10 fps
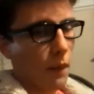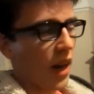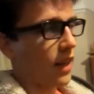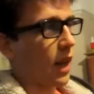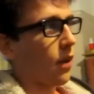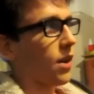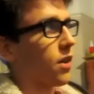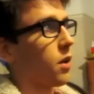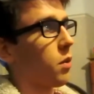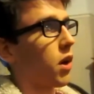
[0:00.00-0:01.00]
Bloody hell,
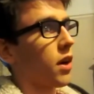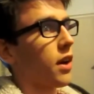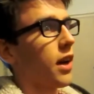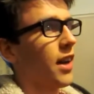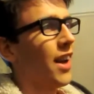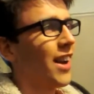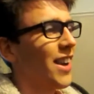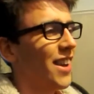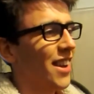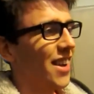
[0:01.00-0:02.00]
that's hard work.
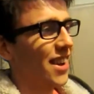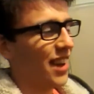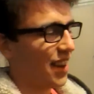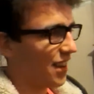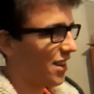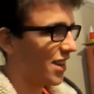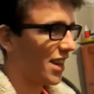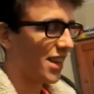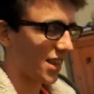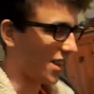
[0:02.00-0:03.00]

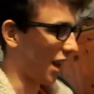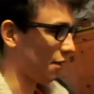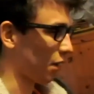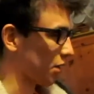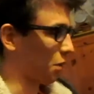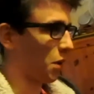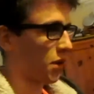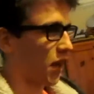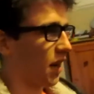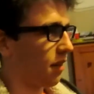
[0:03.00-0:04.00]
Jesus, I've lost the
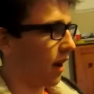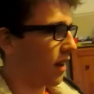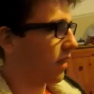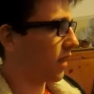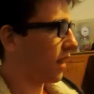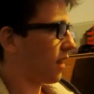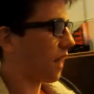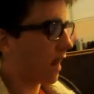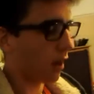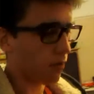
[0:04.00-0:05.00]
will to live. I had to
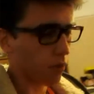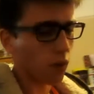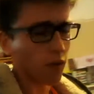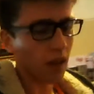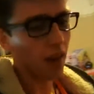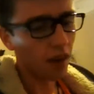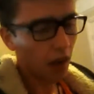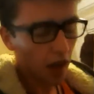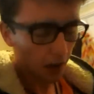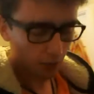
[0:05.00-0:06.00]
tail off towards the end.
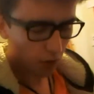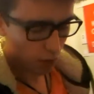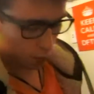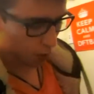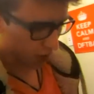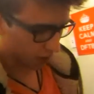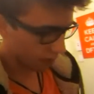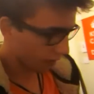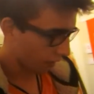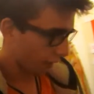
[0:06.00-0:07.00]
I've got to Project
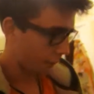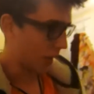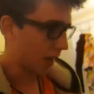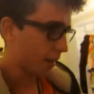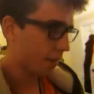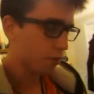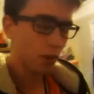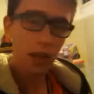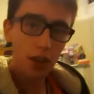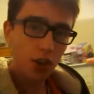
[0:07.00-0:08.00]
Stockholm and I've
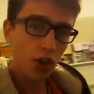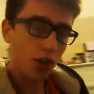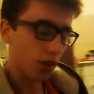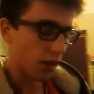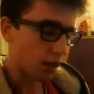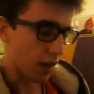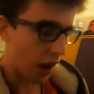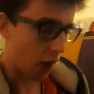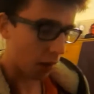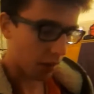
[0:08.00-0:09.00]
readjusted
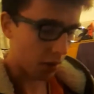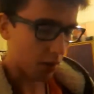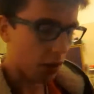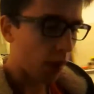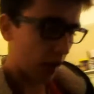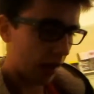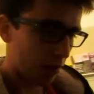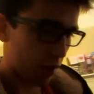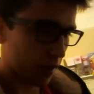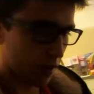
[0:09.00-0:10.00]
how I'm going to be doing it
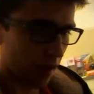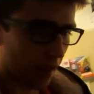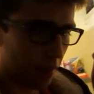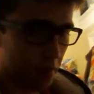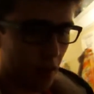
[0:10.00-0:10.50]
recently.